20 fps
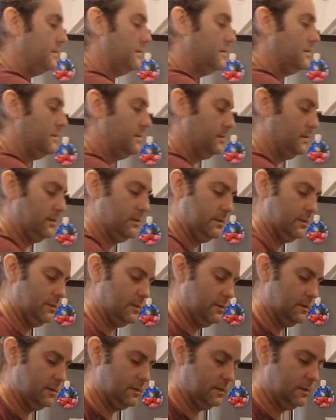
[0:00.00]

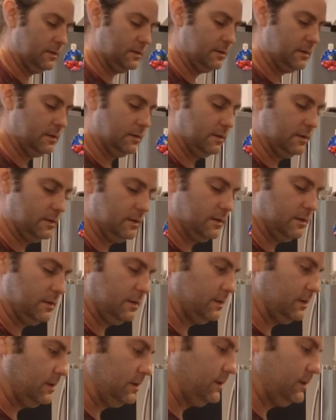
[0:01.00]
Nothing is said.